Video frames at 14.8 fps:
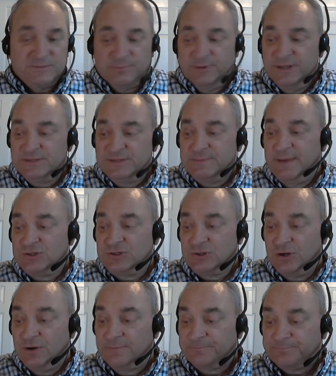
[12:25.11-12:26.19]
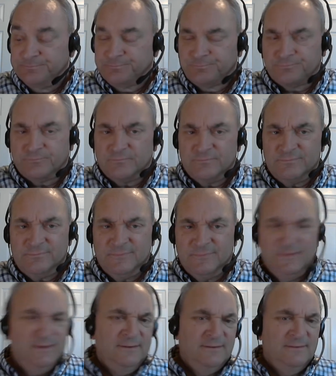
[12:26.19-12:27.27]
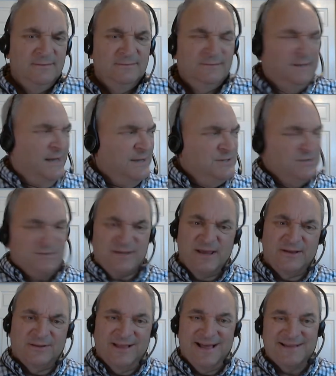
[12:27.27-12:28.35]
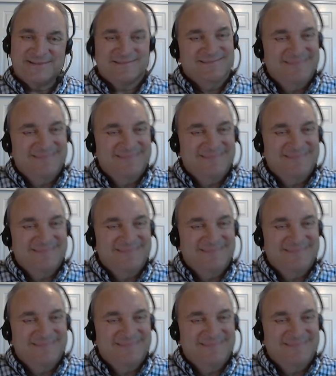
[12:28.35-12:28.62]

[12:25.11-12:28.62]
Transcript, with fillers: Please make sure, did I just say class?